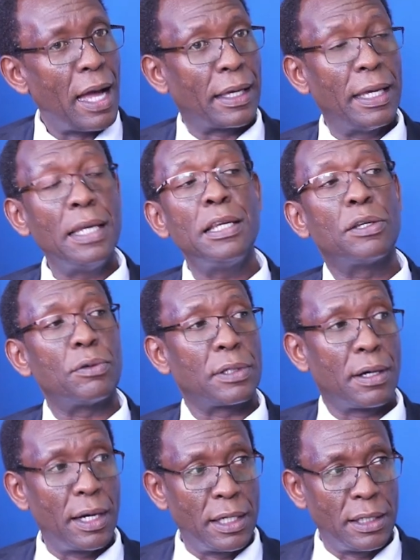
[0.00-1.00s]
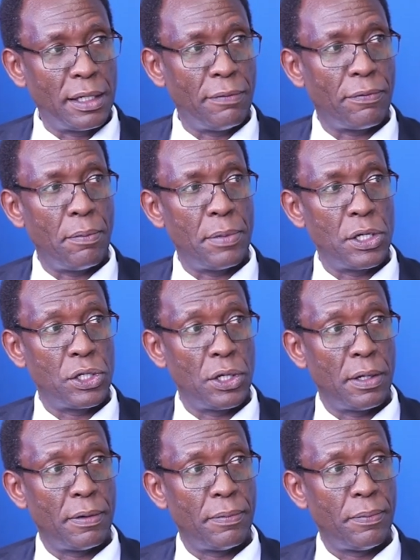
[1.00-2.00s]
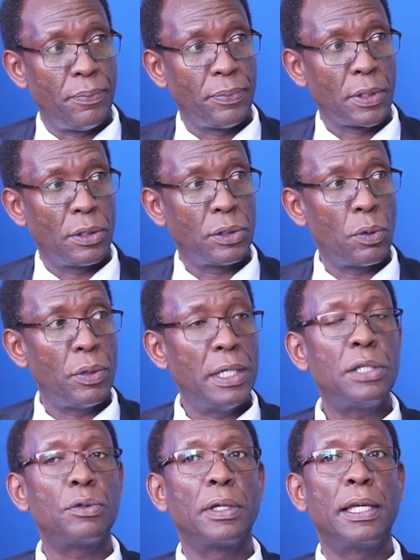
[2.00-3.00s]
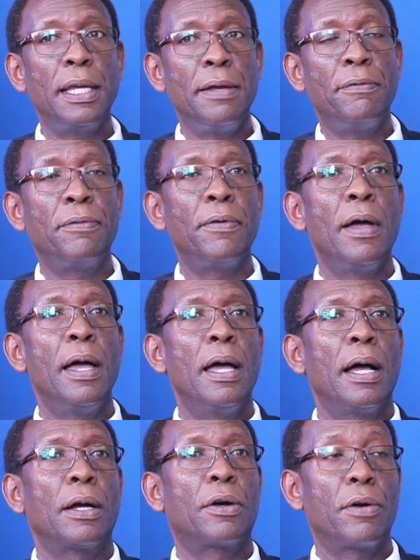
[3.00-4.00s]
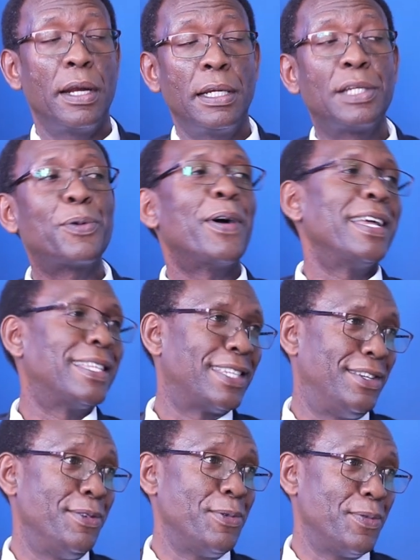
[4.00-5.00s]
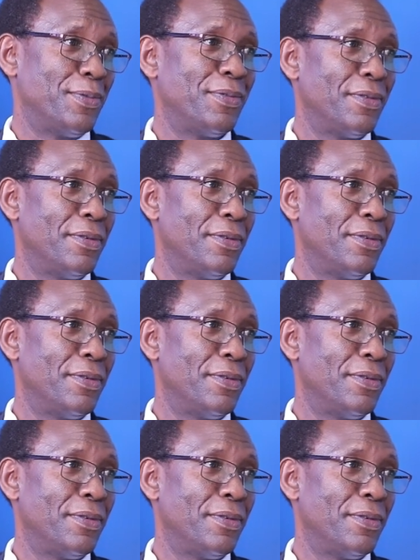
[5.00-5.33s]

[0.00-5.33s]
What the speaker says: Again, it was credit information. So we need to give credit where it's due,